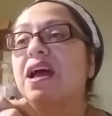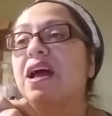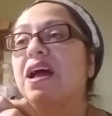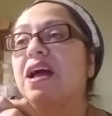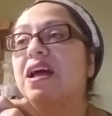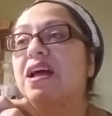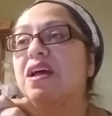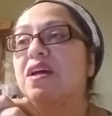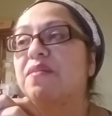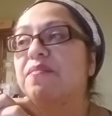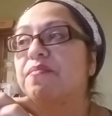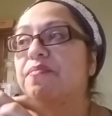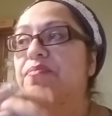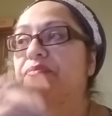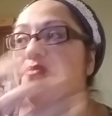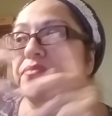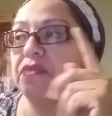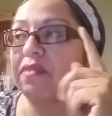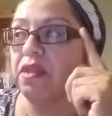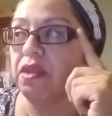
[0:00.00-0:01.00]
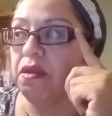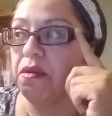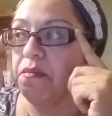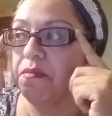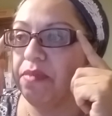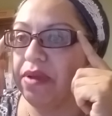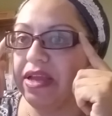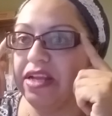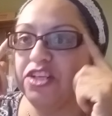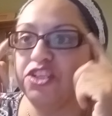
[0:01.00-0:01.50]

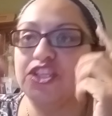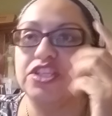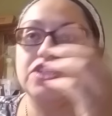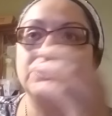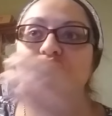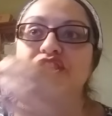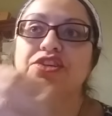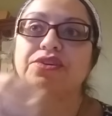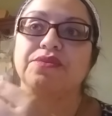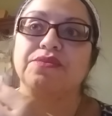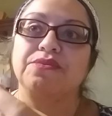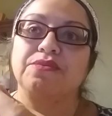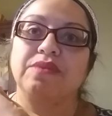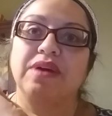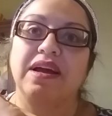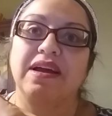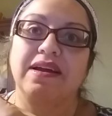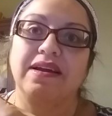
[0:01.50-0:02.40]
But just to